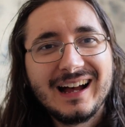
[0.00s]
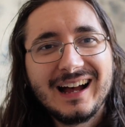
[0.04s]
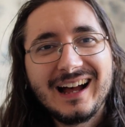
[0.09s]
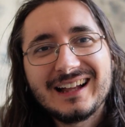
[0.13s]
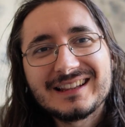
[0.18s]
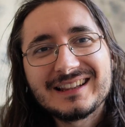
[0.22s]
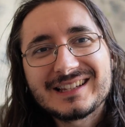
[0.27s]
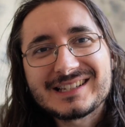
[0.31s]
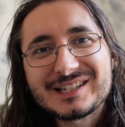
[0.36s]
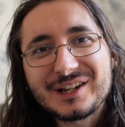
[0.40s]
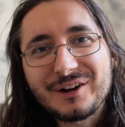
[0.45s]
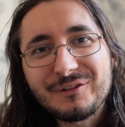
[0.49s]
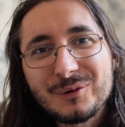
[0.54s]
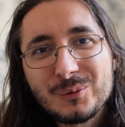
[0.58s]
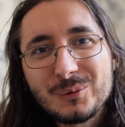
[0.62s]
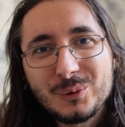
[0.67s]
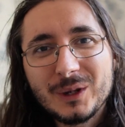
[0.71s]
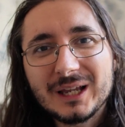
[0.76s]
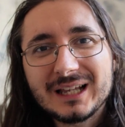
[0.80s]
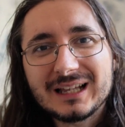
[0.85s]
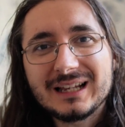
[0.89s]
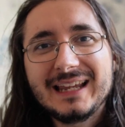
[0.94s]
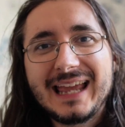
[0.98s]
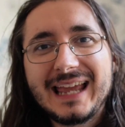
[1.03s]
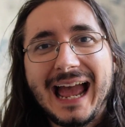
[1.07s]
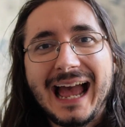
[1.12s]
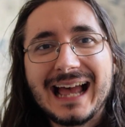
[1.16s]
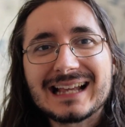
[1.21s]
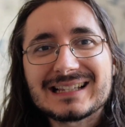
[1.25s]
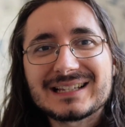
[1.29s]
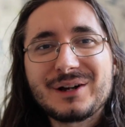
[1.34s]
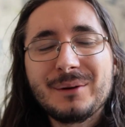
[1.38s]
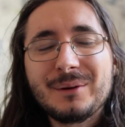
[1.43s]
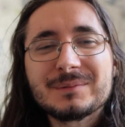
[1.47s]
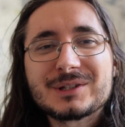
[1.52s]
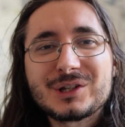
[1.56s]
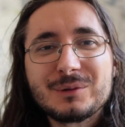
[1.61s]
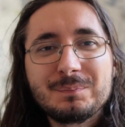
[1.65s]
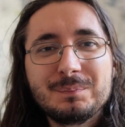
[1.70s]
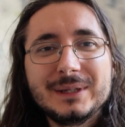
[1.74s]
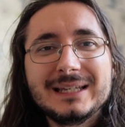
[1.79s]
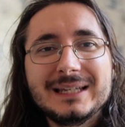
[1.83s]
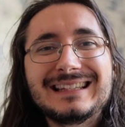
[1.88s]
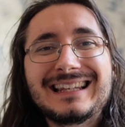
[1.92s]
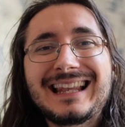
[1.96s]
Uh, Discover Weekly has come to
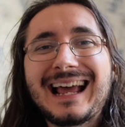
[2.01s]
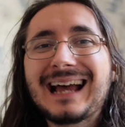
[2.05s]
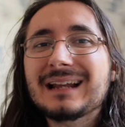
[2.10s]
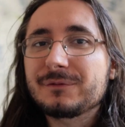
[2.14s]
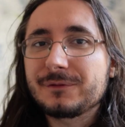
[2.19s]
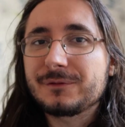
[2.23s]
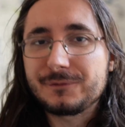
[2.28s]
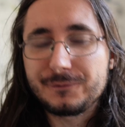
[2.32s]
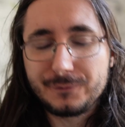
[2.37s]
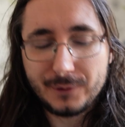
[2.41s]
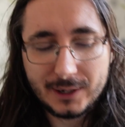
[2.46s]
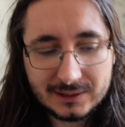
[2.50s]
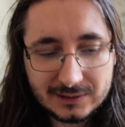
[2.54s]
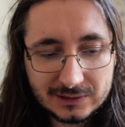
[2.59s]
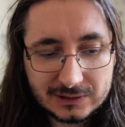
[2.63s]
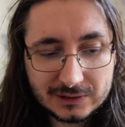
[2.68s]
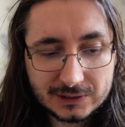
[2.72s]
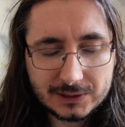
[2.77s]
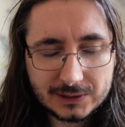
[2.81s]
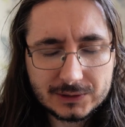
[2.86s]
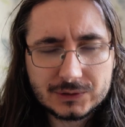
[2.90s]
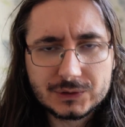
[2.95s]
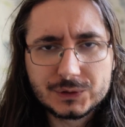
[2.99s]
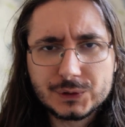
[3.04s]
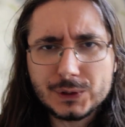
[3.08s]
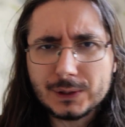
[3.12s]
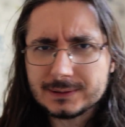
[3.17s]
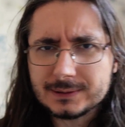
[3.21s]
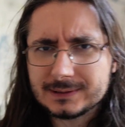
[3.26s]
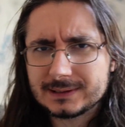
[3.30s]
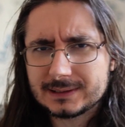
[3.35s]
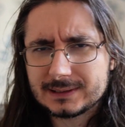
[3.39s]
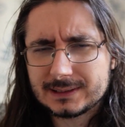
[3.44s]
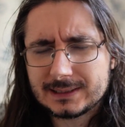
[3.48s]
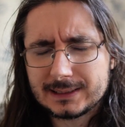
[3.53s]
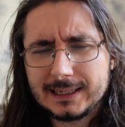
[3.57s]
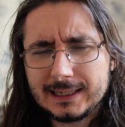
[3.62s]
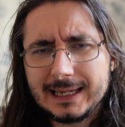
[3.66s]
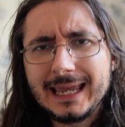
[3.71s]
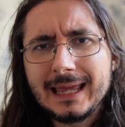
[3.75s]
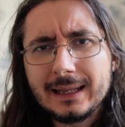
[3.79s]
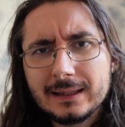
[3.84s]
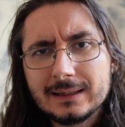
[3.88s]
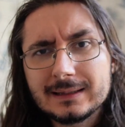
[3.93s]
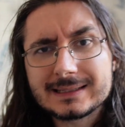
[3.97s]
be that friend, just
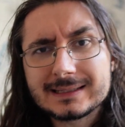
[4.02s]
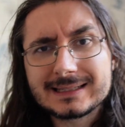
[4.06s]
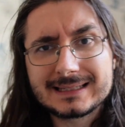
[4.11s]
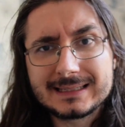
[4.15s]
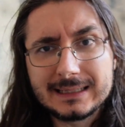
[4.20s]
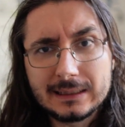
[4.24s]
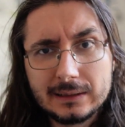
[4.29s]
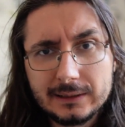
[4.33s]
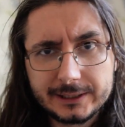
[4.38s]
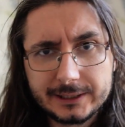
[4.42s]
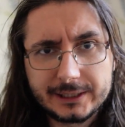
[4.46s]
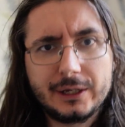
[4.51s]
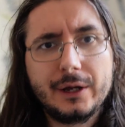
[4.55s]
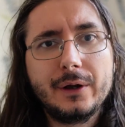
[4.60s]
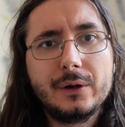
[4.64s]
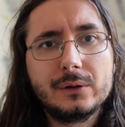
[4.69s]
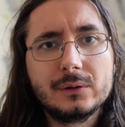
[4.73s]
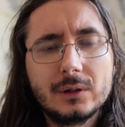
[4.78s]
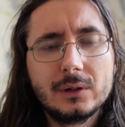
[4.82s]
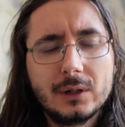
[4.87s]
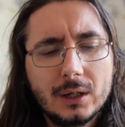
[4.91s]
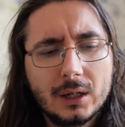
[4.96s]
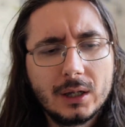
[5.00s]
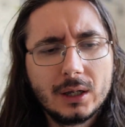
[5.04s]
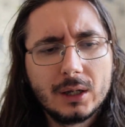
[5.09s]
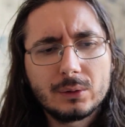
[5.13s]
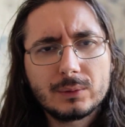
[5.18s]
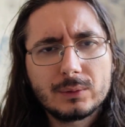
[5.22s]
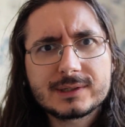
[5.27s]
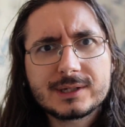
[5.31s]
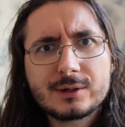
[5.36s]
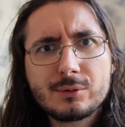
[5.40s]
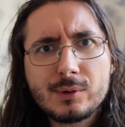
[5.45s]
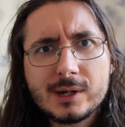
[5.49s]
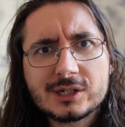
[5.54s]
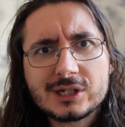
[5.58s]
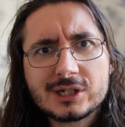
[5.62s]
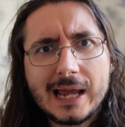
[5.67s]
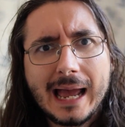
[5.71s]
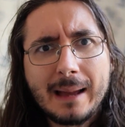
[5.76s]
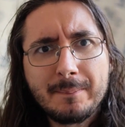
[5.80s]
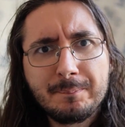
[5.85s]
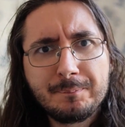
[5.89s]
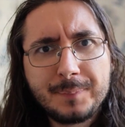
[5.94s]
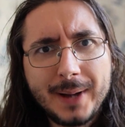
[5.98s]
in silico. What's great
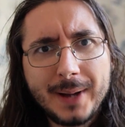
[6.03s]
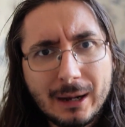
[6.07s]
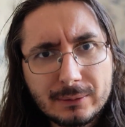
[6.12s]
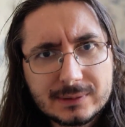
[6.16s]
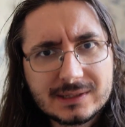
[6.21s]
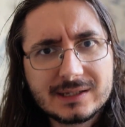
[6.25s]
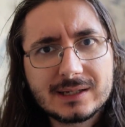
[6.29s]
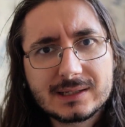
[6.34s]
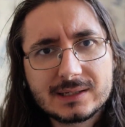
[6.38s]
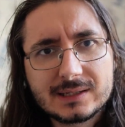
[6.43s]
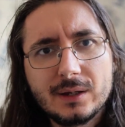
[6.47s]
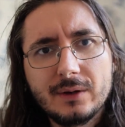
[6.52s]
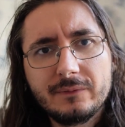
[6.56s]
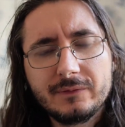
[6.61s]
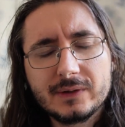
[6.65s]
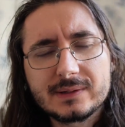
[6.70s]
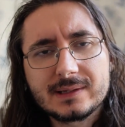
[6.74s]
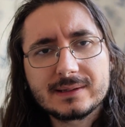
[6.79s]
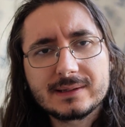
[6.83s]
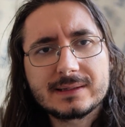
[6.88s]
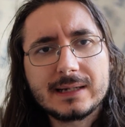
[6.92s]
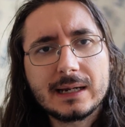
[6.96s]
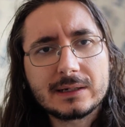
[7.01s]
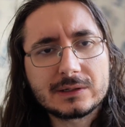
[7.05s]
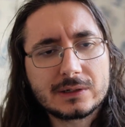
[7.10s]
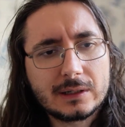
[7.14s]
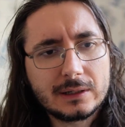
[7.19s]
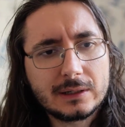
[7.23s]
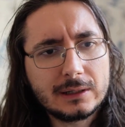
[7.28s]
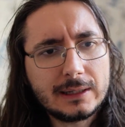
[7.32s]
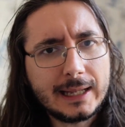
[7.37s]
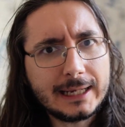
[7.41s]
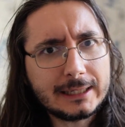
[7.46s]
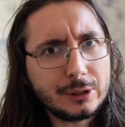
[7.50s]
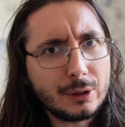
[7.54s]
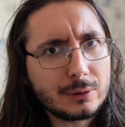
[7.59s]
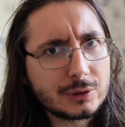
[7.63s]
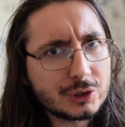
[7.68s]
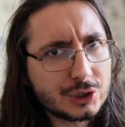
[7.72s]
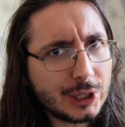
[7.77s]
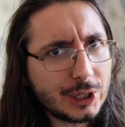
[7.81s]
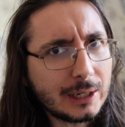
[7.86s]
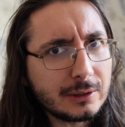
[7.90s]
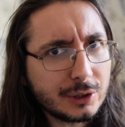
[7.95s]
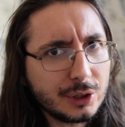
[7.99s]
about this service is that, like your
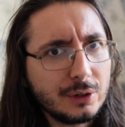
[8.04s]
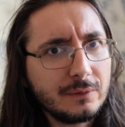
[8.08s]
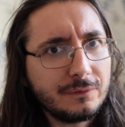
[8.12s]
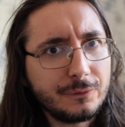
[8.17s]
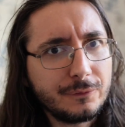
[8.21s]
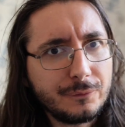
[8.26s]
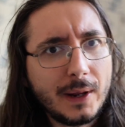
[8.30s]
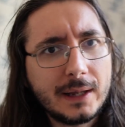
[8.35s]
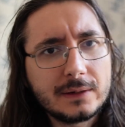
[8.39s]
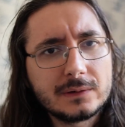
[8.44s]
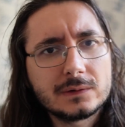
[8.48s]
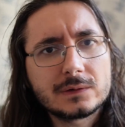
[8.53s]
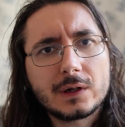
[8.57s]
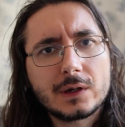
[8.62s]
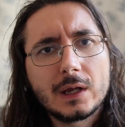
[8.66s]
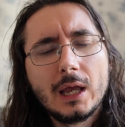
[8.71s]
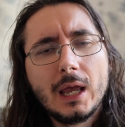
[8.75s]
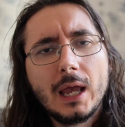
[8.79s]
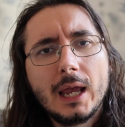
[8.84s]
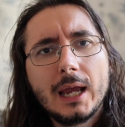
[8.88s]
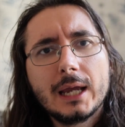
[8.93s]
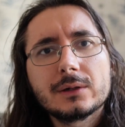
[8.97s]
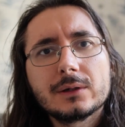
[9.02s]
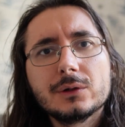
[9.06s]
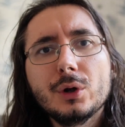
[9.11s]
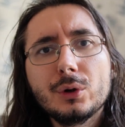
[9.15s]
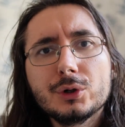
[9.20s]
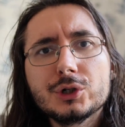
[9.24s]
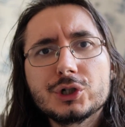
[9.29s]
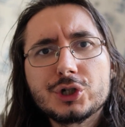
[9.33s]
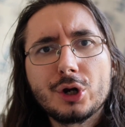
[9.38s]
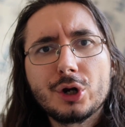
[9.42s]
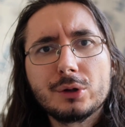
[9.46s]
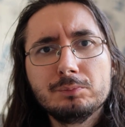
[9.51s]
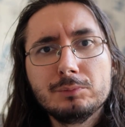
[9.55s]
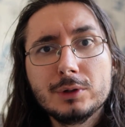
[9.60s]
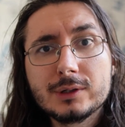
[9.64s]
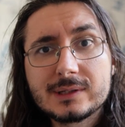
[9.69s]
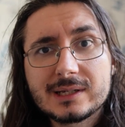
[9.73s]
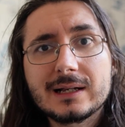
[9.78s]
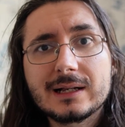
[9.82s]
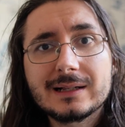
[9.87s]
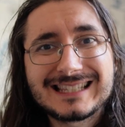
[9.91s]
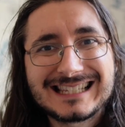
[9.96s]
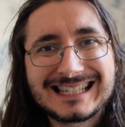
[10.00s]
childhood friend, it knows your
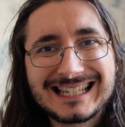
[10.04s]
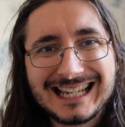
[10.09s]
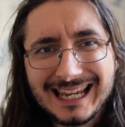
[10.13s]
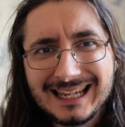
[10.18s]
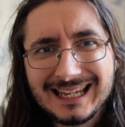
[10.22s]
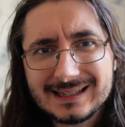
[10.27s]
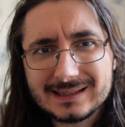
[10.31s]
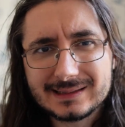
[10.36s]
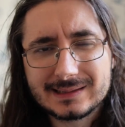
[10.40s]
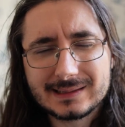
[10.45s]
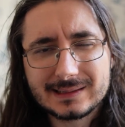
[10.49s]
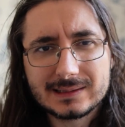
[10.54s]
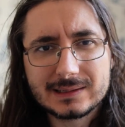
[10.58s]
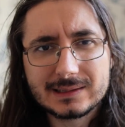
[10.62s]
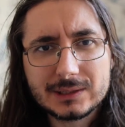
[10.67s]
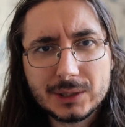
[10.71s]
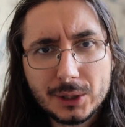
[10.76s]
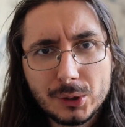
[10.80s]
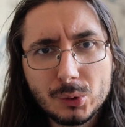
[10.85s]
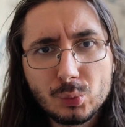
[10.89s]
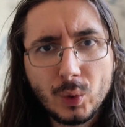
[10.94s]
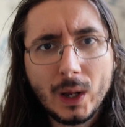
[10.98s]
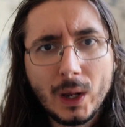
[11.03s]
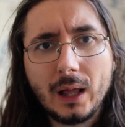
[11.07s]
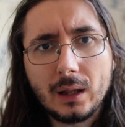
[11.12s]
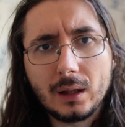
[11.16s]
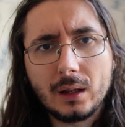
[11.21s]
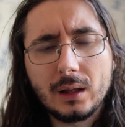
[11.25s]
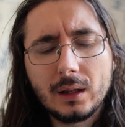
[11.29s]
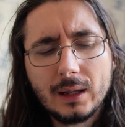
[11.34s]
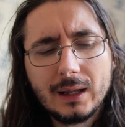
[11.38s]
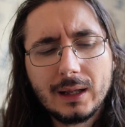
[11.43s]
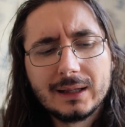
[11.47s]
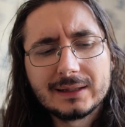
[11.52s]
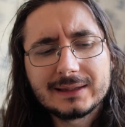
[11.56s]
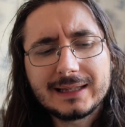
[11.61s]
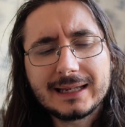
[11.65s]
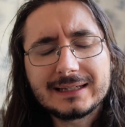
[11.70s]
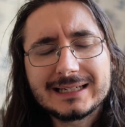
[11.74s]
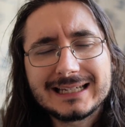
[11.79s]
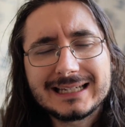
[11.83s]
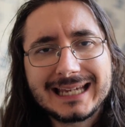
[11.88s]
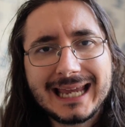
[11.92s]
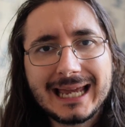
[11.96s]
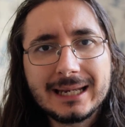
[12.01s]
musical tastes so well
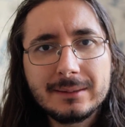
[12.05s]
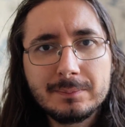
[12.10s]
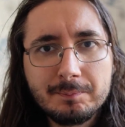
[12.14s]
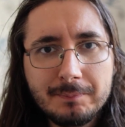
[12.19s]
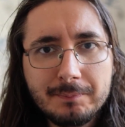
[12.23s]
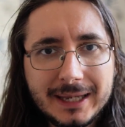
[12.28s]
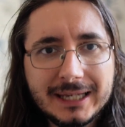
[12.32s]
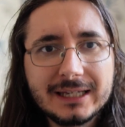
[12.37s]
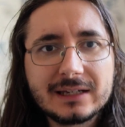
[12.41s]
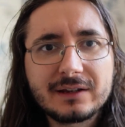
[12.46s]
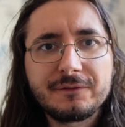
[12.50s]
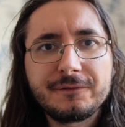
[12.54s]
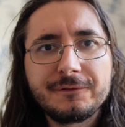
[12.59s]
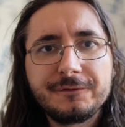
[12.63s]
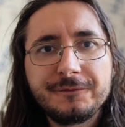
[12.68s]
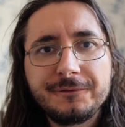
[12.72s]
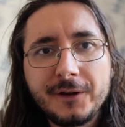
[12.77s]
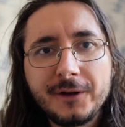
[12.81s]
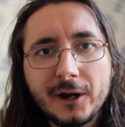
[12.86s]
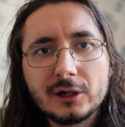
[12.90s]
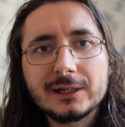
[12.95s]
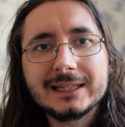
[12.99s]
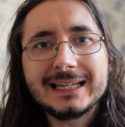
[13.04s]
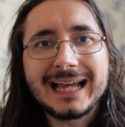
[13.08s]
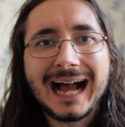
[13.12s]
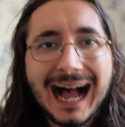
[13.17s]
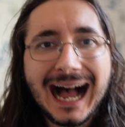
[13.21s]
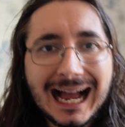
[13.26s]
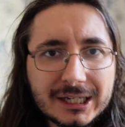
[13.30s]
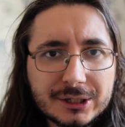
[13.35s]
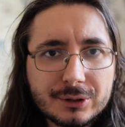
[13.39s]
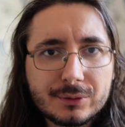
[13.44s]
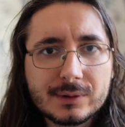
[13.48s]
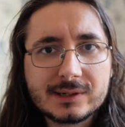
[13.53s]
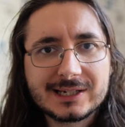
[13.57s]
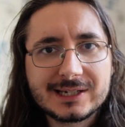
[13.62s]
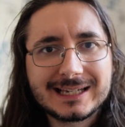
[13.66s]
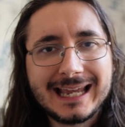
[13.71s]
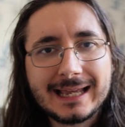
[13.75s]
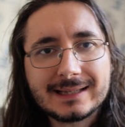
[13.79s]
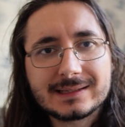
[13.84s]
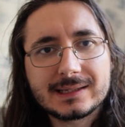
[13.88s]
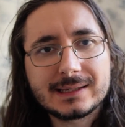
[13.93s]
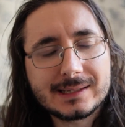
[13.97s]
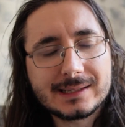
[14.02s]
that it can make fairly accurate
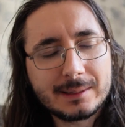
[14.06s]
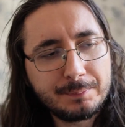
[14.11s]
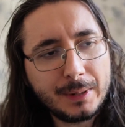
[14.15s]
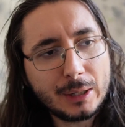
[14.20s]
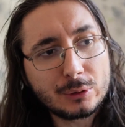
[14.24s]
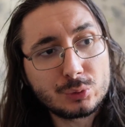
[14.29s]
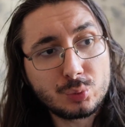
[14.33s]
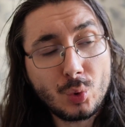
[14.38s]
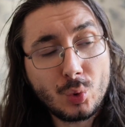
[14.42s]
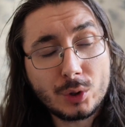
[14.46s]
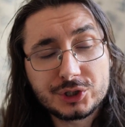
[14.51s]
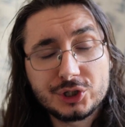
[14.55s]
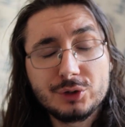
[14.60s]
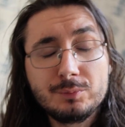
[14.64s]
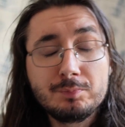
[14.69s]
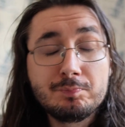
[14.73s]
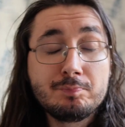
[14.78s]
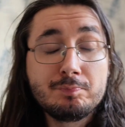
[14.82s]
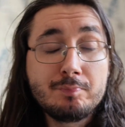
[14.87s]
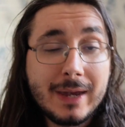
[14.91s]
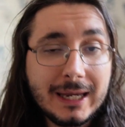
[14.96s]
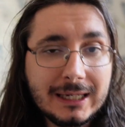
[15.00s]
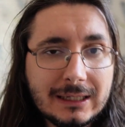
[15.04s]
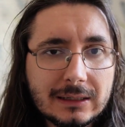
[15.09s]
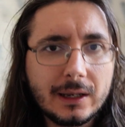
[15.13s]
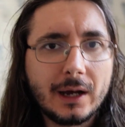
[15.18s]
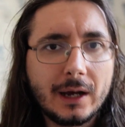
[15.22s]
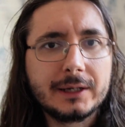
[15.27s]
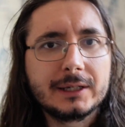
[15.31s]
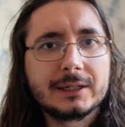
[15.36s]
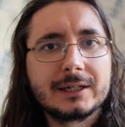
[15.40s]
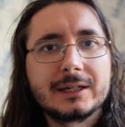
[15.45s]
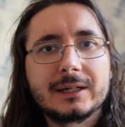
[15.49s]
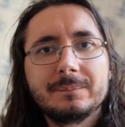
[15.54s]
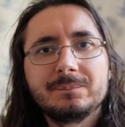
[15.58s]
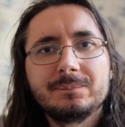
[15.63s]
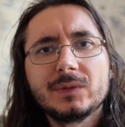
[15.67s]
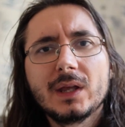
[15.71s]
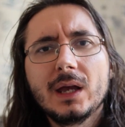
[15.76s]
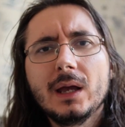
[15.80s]
guesses about what you may like.